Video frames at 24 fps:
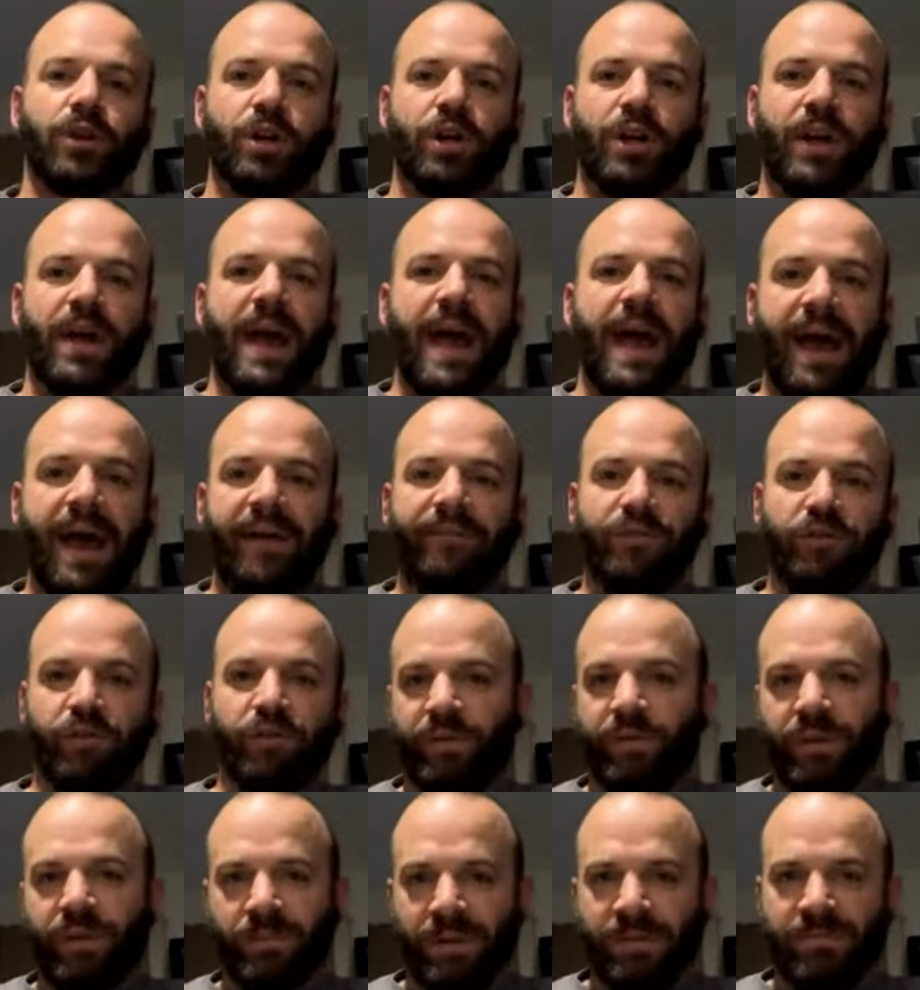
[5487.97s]
going to have
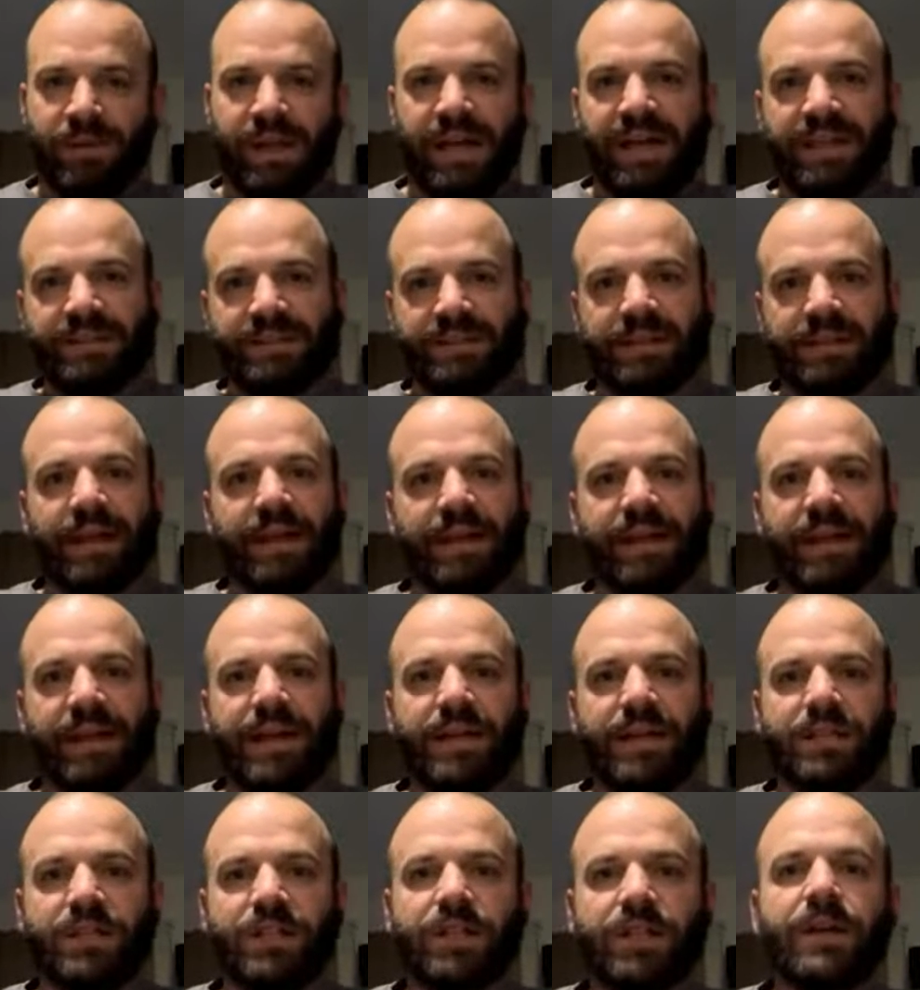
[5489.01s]
UVB blast in that
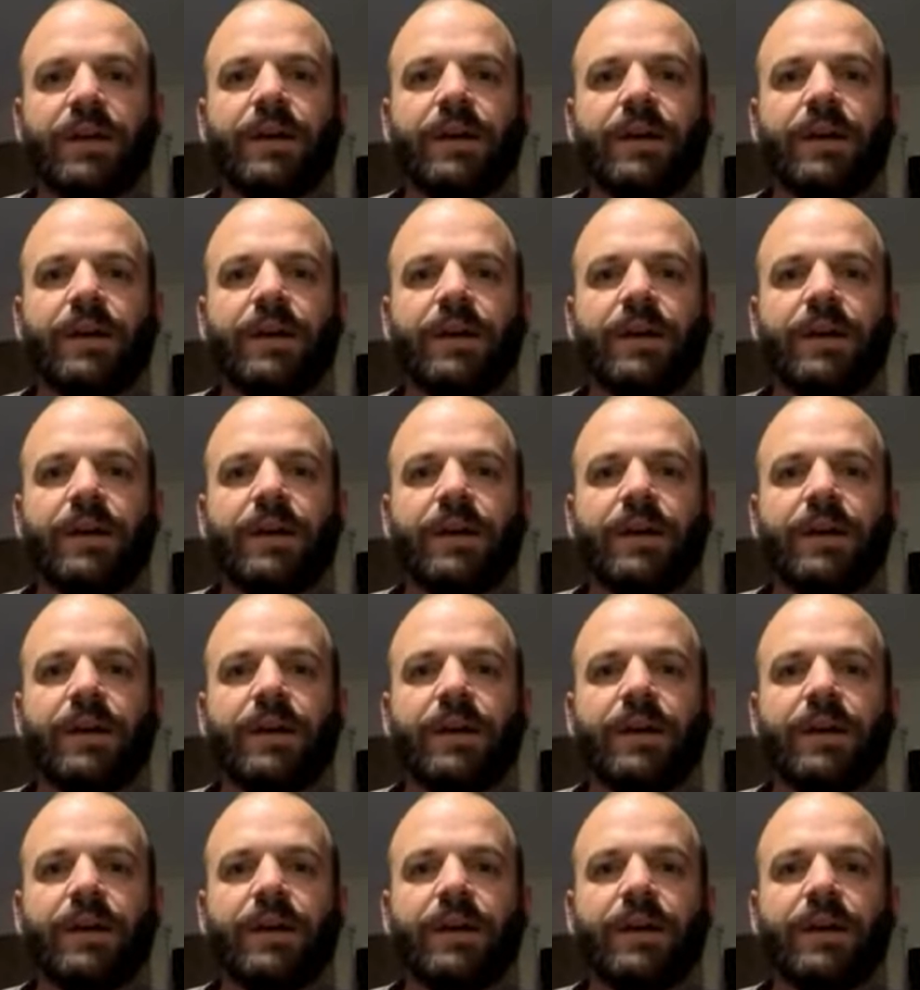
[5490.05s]
cage.